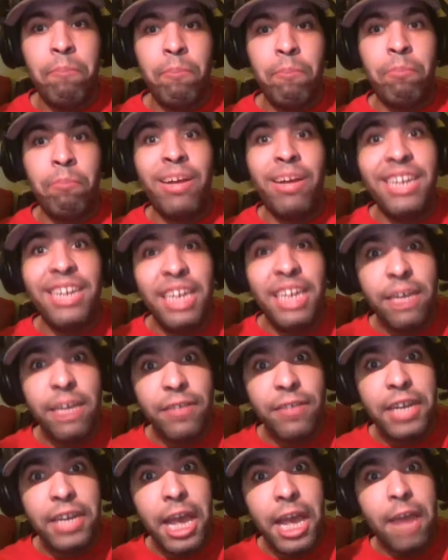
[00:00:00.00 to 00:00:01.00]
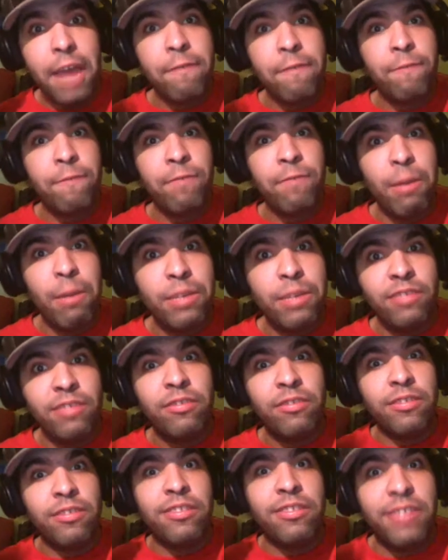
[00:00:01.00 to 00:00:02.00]
But even if
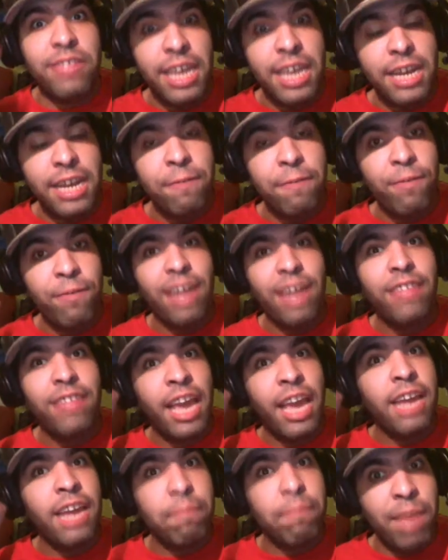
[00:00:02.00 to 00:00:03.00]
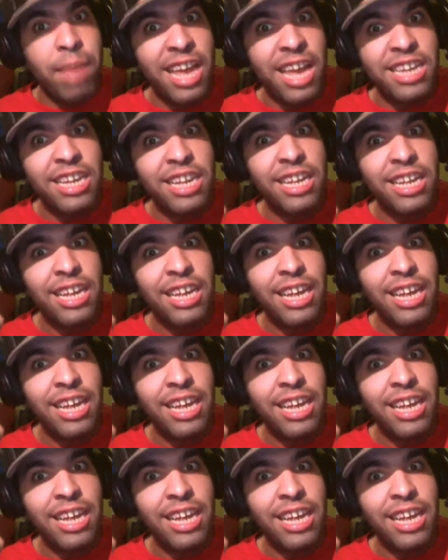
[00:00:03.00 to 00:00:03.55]
feminists did in fact hate men,